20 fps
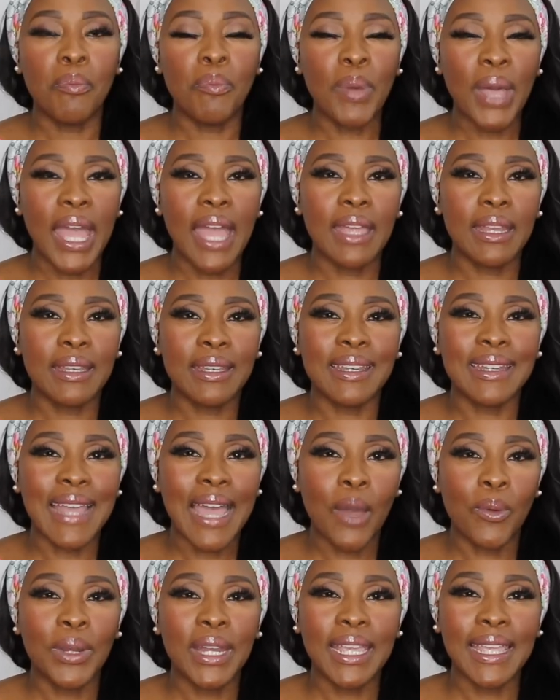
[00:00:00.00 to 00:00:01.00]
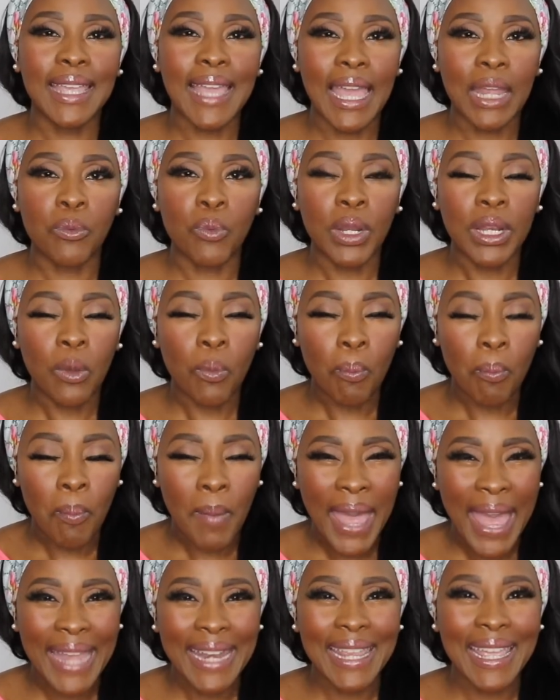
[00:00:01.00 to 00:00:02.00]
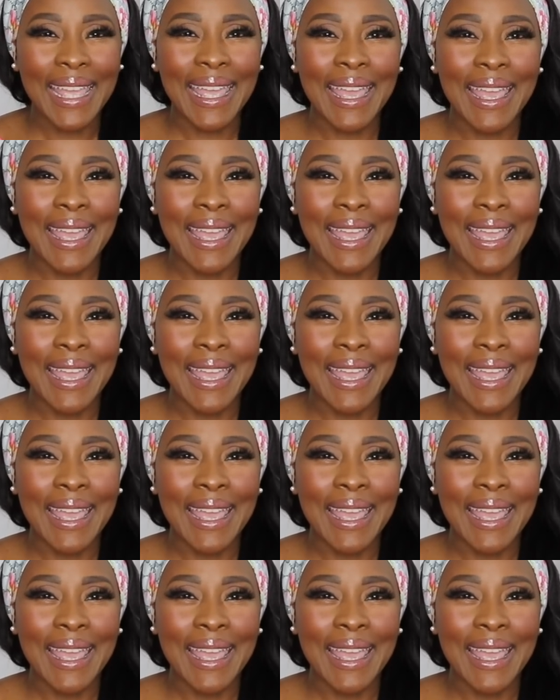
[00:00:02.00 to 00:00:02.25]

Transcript: But now and again, when a man